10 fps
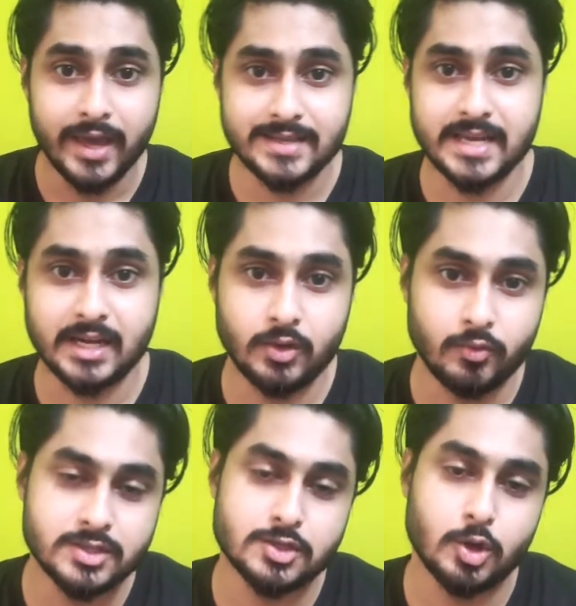exactly
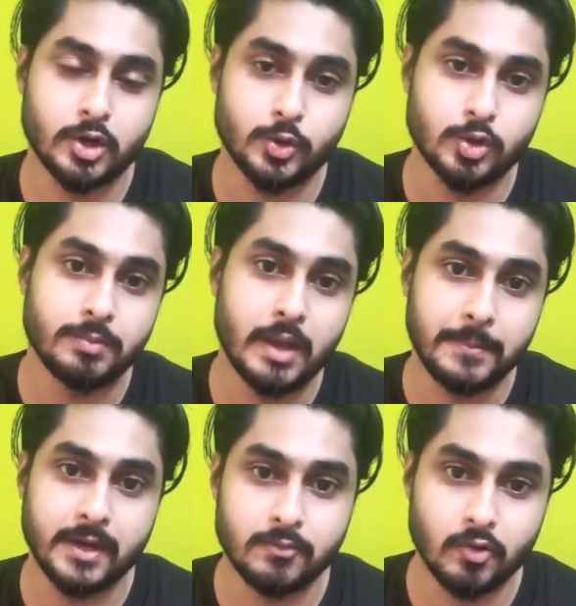which slot you will be
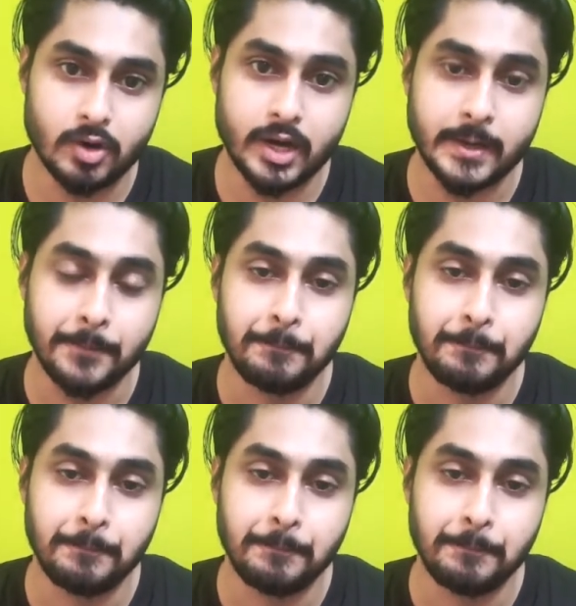appearing for, right?